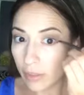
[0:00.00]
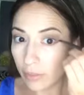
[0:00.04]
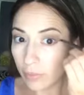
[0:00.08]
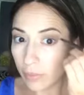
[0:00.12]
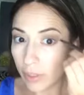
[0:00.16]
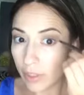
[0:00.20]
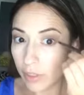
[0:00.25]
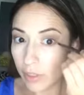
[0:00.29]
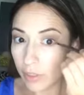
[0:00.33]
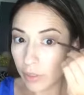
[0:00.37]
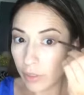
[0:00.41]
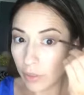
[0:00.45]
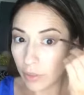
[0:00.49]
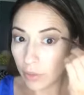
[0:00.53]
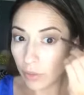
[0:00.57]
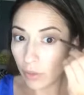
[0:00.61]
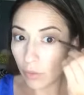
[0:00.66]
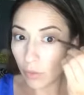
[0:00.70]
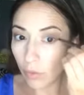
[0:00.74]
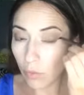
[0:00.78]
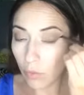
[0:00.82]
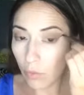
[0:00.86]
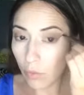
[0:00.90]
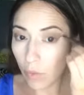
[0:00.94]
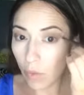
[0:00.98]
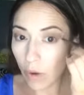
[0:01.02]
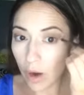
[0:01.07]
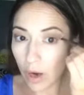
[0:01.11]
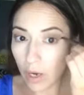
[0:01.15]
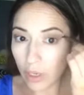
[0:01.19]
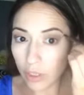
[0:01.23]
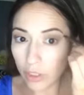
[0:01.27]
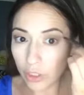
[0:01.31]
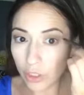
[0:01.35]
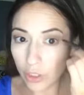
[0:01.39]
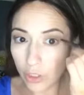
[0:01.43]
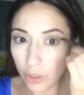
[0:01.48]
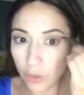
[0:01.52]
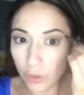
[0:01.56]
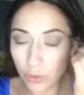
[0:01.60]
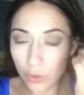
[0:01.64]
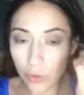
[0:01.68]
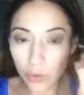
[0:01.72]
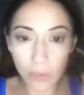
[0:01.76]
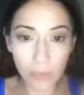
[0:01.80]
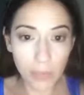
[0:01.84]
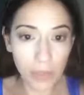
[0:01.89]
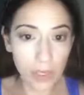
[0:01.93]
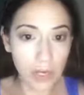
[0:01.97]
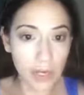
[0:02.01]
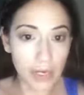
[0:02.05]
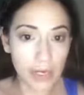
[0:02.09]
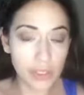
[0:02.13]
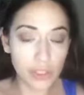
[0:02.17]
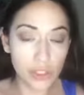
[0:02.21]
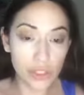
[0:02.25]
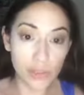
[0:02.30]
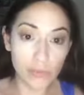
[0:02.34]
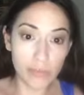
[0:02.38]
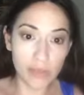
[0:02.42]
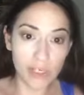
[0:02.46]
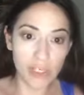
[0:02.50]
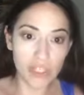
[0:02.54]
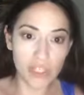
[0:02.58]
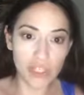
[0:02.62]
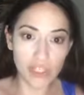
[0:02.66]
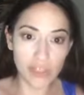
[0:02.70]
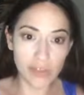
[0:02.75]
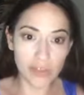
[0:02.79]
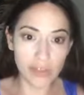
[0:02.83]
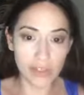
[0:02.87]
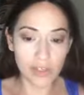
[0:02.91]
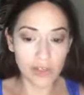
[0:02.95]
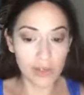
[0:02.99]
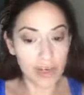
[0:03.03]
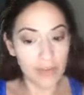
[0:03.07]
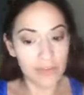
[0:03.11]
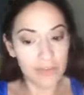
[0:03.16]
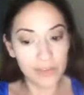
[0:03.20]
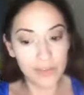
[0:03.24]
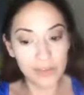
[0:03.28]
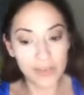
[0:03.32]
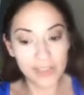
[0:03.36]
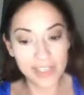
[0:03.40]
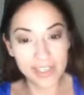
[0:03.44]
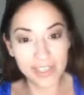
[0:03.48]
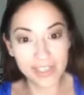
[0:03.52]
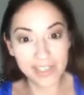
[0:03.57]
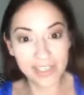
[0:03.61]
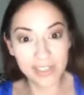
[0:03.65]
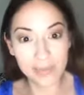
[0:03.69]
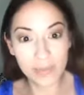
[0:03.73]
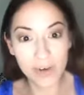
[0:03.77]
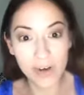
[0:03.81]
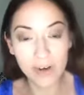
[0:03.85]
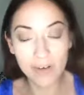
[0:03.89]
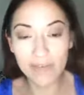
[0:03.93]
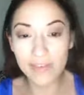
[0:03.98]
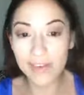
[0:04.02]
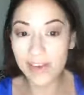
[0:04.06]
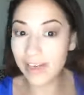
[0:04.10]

because you don't want to apply too much and then you have to take some off,